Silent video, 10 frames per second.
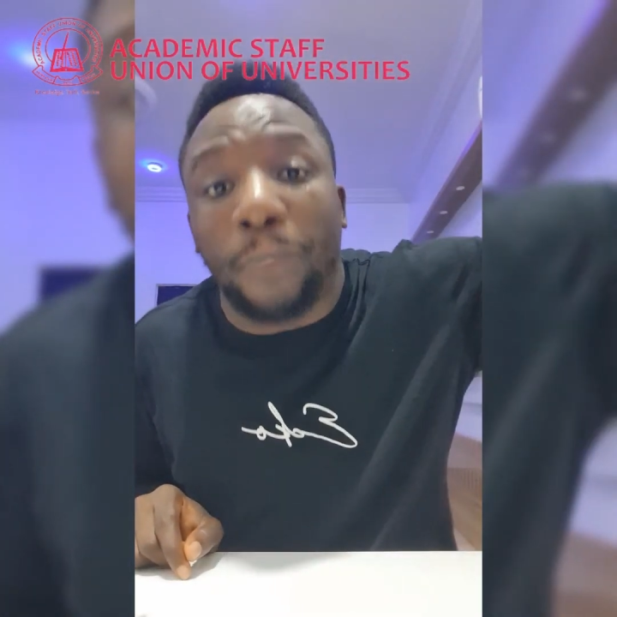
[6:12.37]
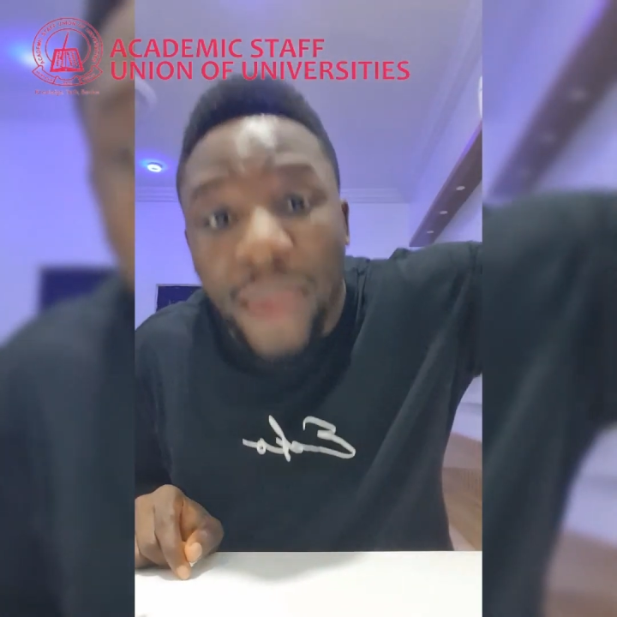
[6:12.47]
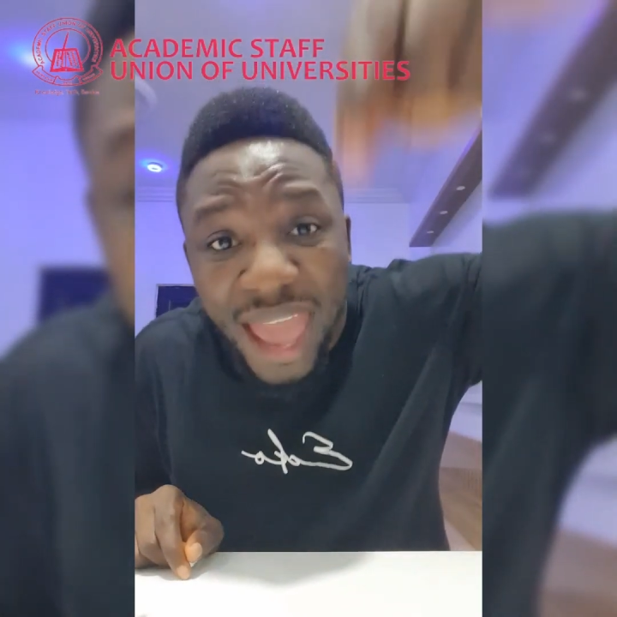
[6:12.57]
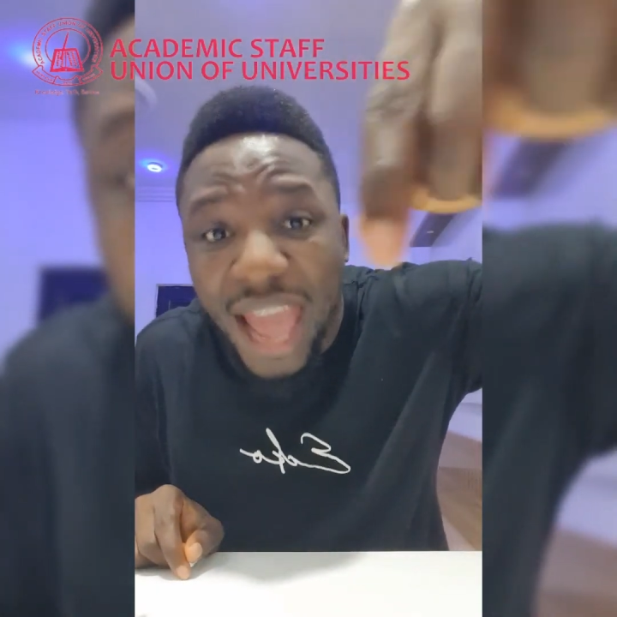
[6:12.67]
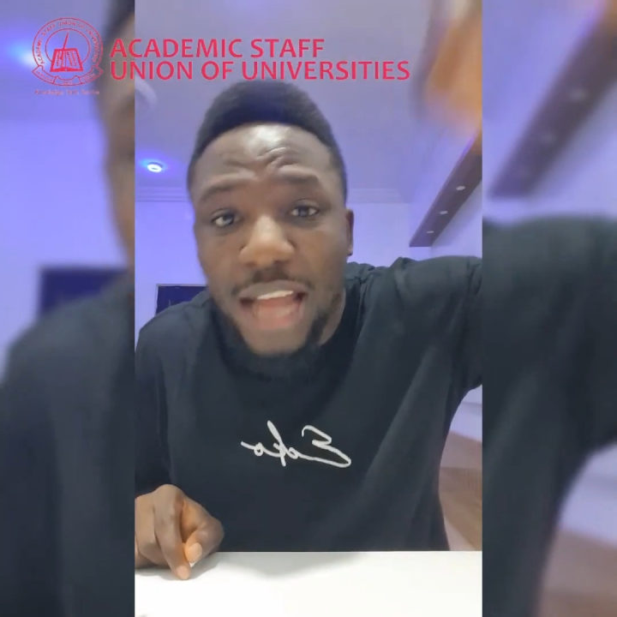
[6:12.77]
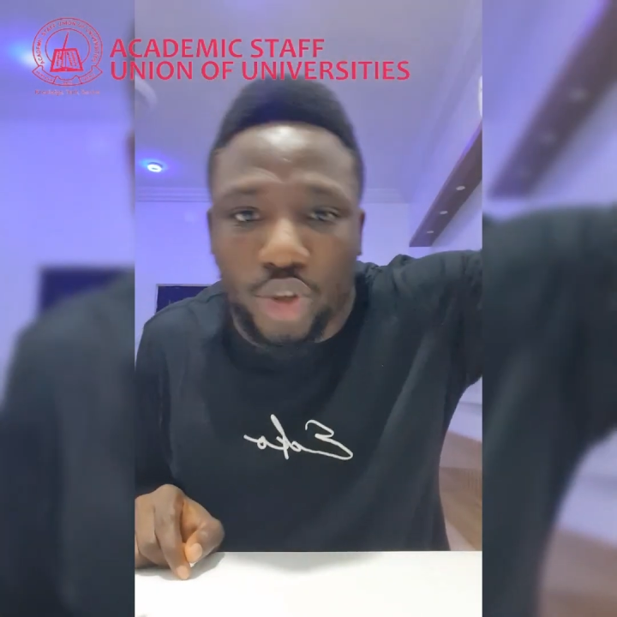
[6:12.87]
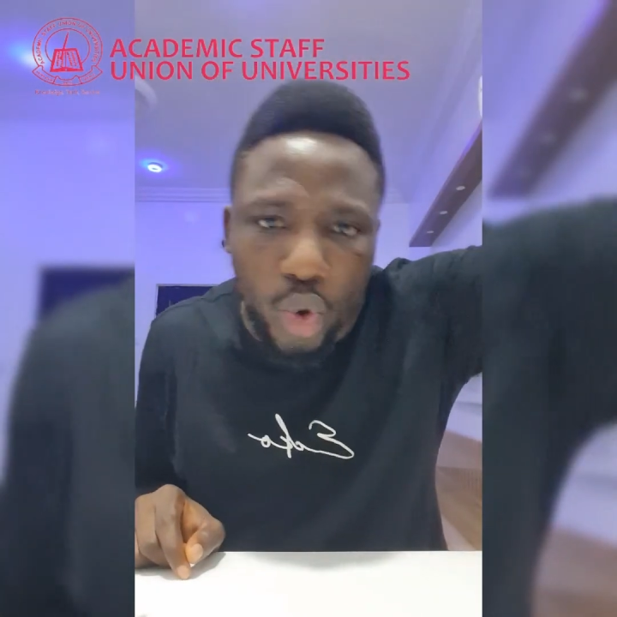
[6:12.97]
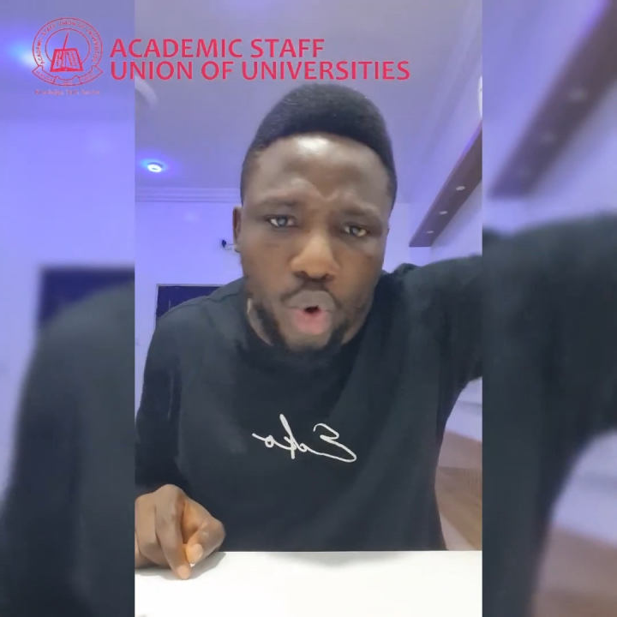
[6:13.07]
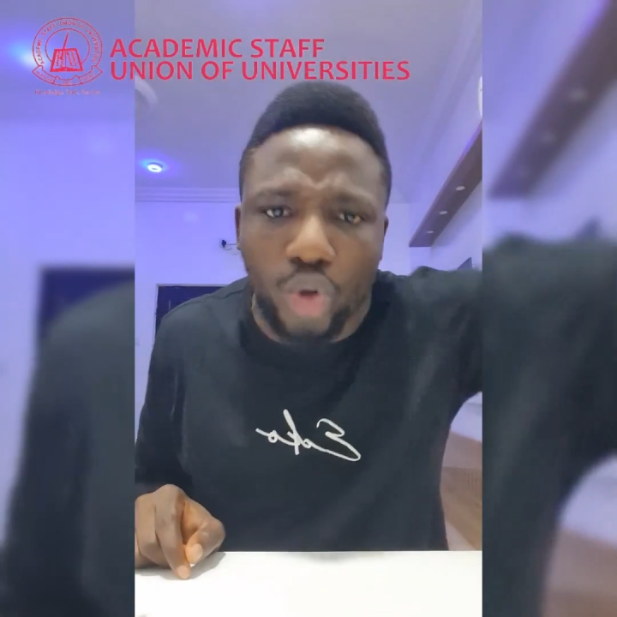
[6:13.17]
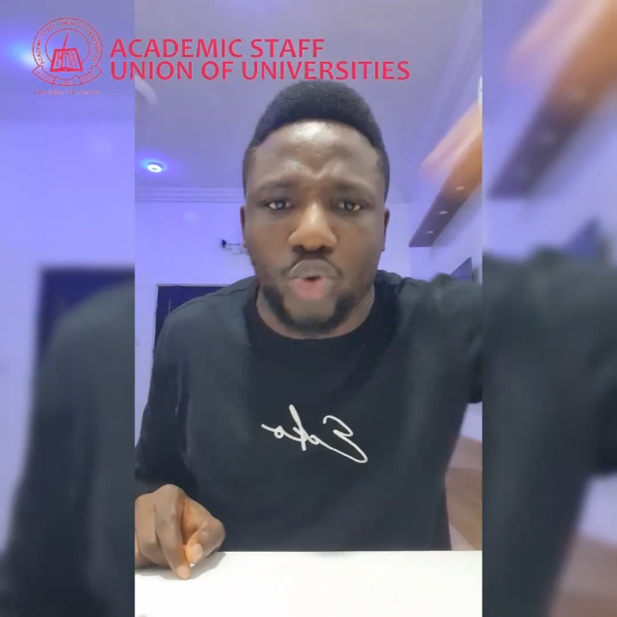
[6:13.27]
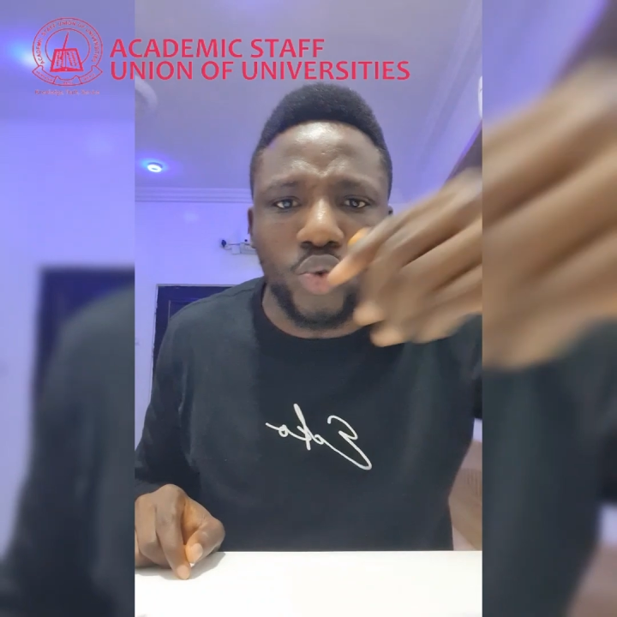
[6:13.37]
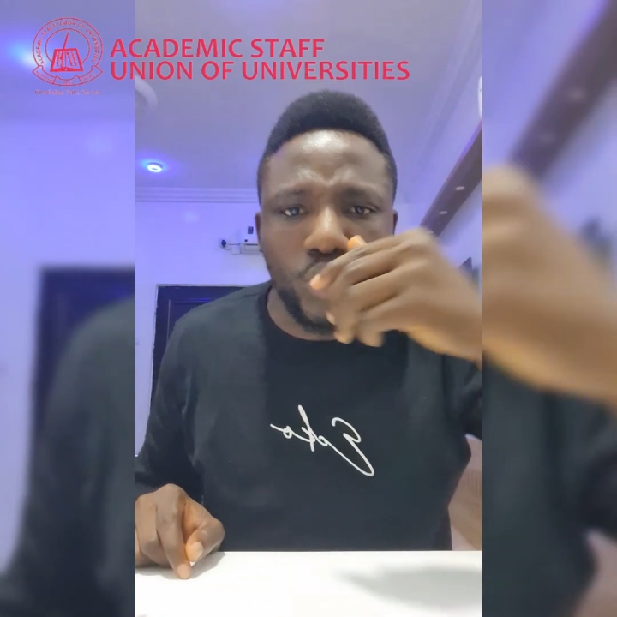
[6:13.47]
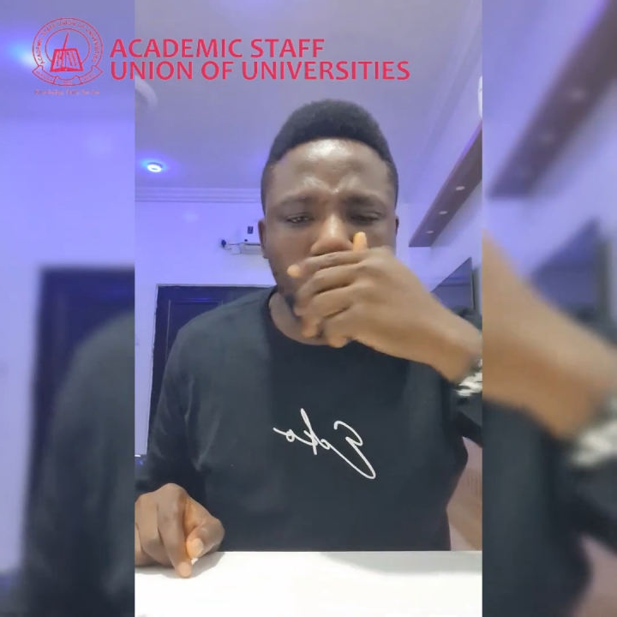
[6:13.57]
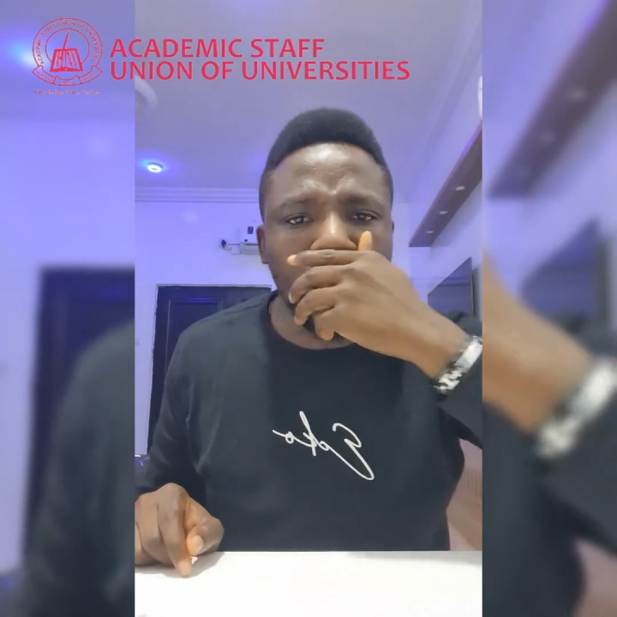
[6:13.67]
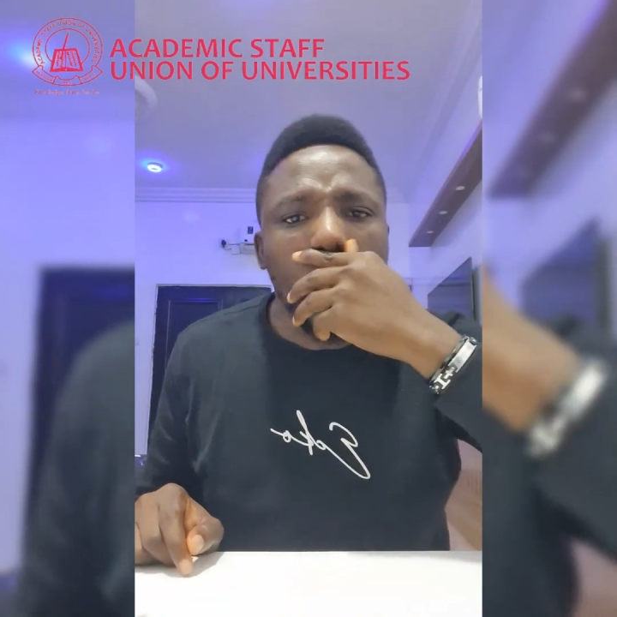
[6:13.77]
paid to go to
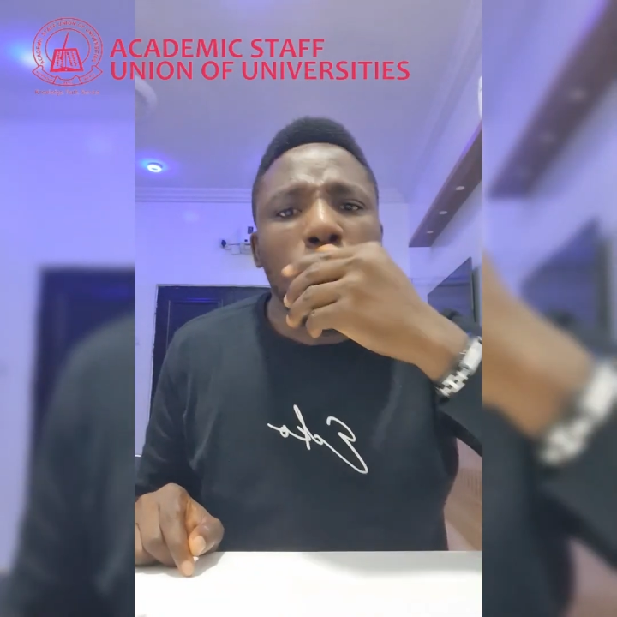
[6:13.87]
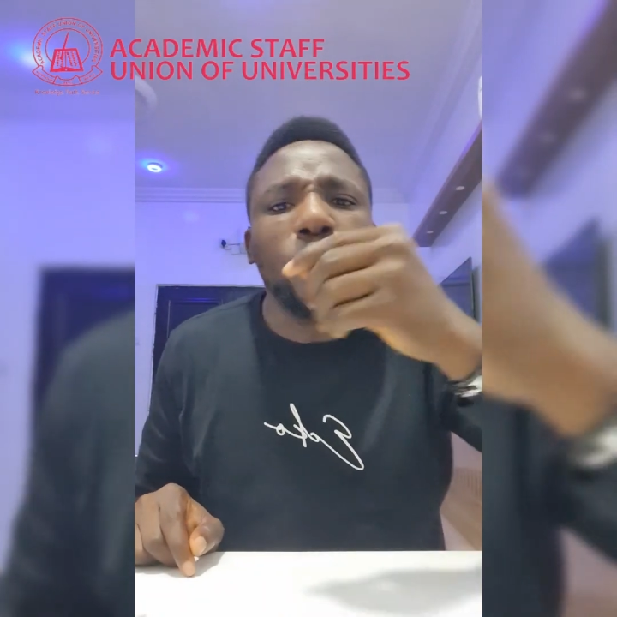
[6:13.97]
school.